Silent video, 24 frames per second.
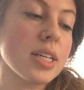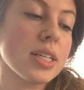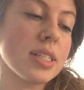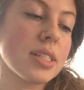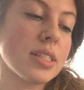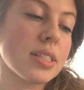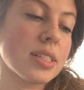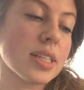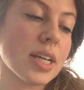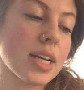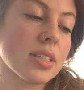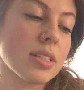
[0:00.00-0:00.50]

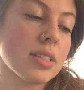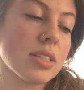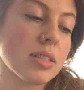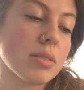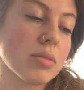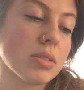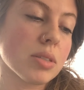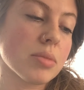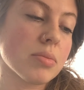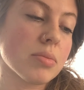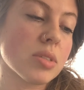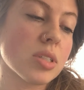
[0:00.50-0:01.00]
Signs and
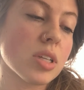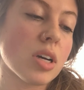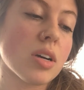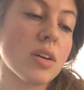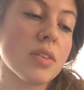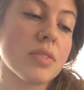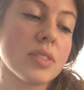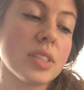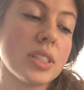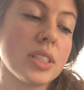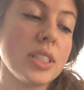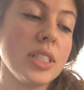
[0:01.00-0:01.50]
symptoms
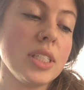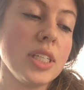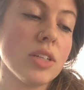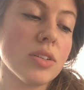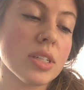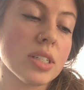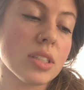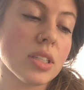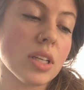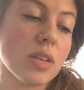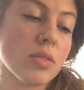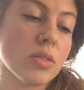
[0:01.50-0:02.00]
of
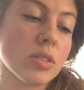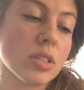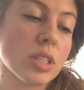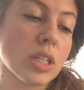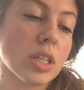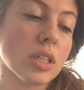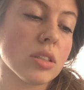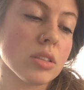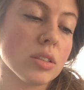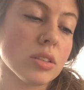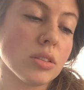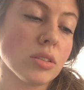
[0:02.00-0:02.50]
decreased levels
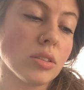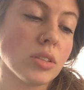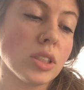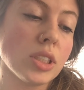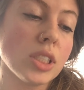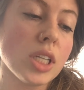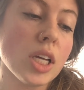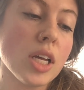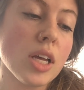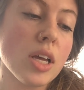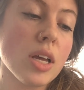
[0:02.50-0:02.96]
include